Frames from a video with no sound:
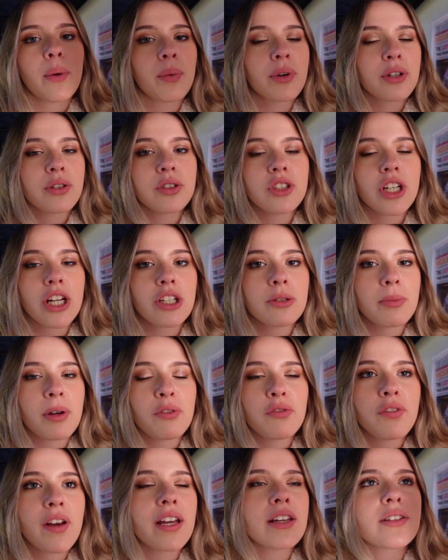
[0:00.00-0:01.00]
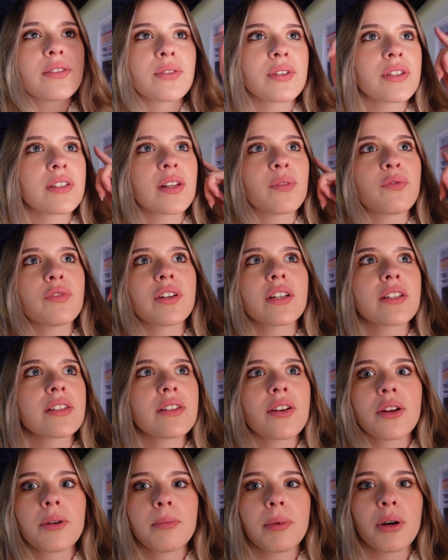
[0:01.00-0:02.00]
want to change my face or something. It's
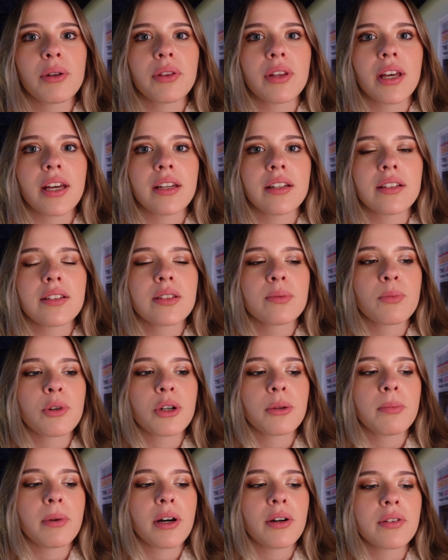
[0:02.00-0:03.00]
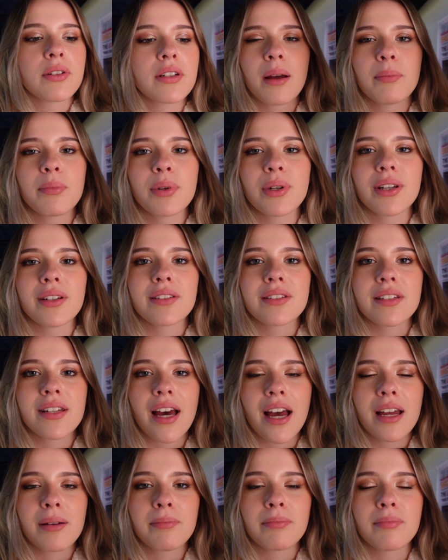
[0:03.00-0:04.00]
not about that. It's more about I'm putting
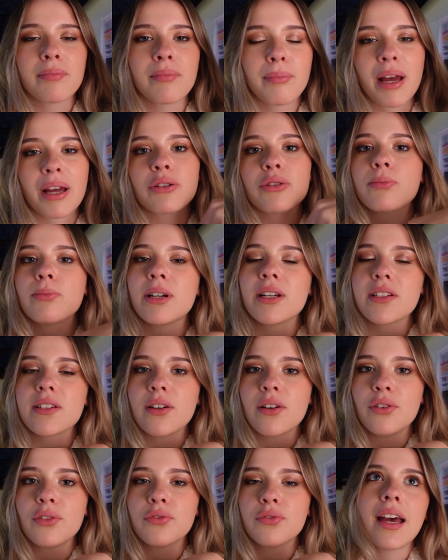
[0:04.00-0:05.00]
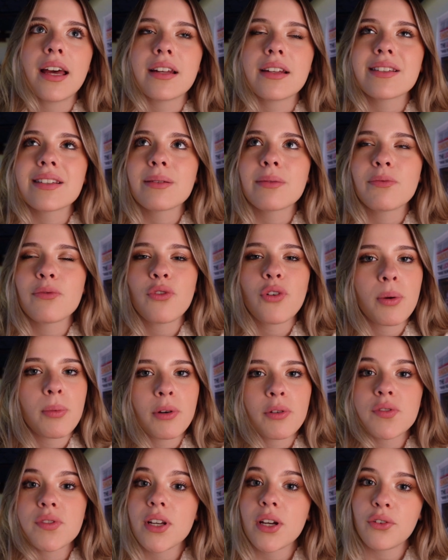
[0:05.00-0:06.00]
time back to myself, and it's a form
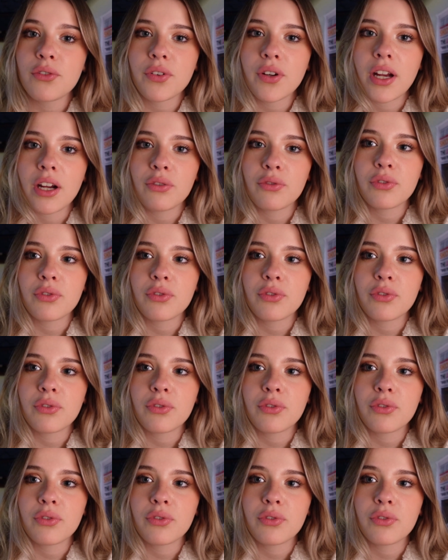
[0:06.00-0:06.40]
of self-care